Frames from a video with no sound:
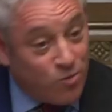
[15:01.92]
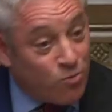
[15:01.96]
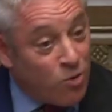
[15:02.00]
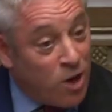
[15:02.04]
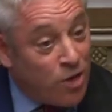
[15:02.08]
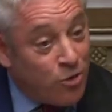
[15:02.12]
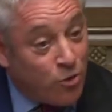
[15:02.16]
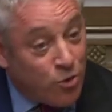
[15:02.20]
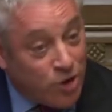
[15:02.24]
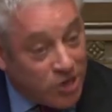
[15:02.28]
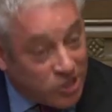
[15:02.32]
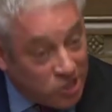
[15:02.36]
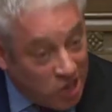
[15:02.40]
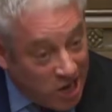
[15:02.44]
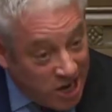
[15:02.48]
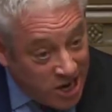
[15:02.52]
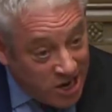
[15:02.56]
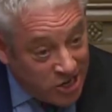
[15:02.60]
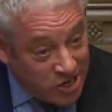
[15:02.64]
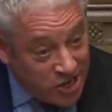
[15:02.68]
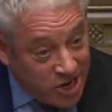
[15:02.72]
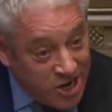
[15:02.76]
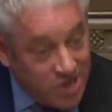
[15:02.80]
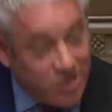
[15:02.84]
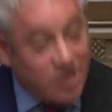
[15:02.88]
Whether it's
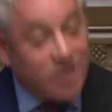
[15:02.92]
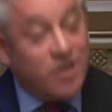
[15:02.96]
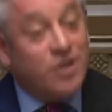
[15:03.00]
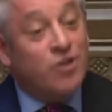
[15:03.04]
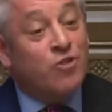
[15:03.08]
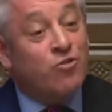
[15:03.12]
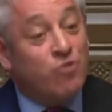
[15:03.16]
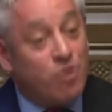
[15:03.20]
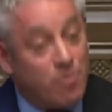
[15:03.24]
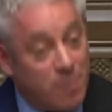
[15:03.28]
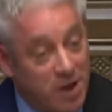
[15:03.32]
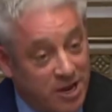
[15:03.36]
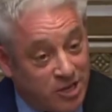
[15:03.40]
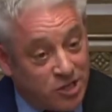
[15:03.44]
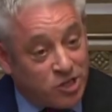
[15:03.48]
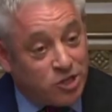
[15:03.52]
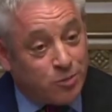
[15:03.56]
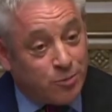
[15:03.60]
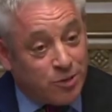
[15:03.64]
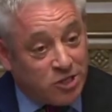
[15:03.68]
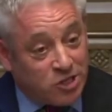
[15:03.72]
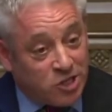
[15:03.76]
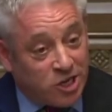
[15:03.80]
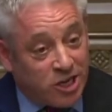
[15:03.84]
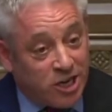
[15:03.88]
heeded remains to
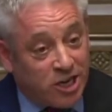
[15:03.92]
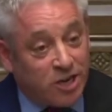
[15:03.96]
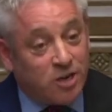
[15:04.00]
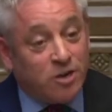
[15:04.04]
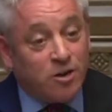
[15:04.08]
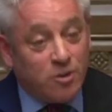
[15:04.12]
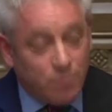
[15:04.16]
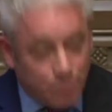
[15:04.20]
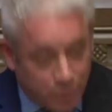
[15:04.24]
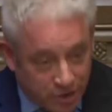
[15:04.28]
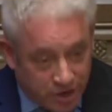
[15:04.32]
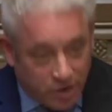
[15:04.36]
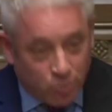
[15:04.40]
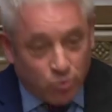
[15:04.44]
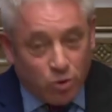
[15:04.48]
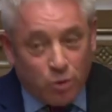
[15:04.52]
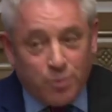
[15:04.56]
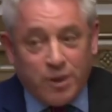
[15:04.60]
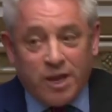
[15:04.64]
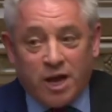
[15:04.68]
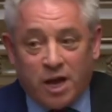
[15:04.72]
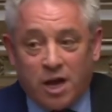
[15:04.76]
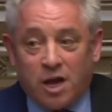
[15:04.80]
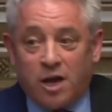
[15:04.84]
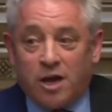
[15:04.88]
be seen, but it will
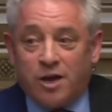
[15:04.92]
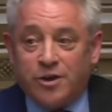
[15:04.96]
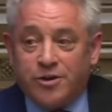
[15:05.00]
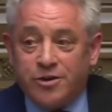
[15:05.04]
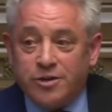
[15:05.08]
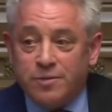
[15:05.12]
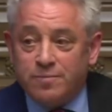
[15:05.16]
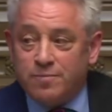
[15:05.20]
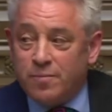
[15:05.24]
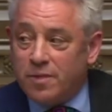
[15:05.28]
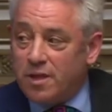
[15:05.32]
be heard.